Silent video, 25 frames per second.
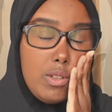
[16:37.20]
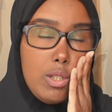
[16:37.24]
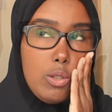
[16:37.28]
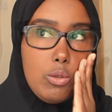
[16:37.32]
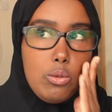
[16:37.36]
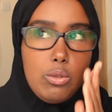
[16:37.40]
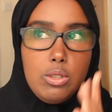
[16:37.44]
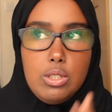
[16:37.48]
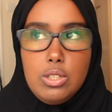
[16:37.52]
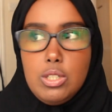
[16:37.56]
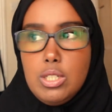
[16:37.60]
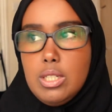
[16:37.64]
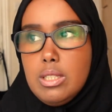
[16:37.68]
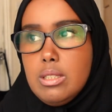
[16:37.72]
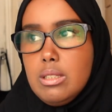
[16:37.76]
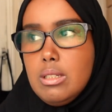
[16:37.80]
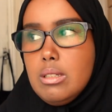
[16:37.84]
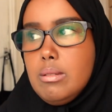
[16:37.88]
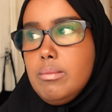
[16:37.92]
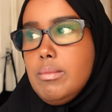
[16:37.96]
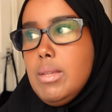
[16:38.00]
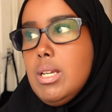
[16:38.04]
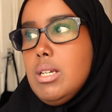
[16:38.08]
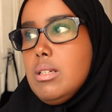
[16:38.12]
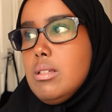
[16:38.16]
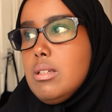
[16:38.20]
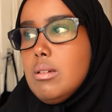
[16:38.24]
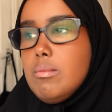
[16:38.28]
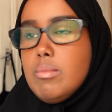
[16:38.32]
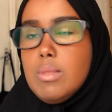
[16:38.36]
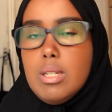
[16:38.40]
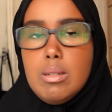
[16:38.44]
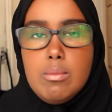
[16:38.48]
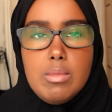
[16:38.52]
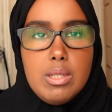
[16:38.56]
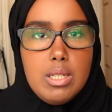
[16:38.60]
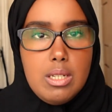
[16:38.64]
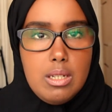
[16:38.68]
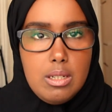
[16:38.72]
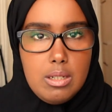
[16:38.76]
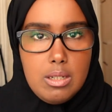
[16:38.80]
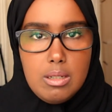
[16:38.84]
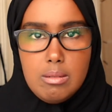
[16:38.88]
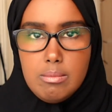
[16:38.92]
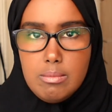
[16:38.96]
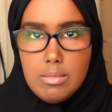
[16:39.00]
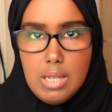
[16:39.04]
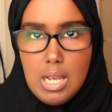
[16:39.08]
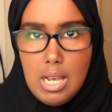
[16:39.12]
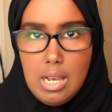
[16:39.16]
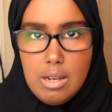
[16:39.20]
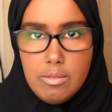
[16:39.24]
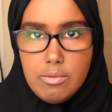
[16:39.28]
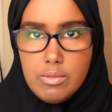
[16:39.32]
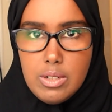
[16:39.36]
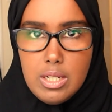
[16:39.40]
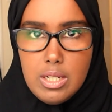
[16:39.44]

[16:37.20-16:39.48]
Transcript: their own agenda. Sometimes they have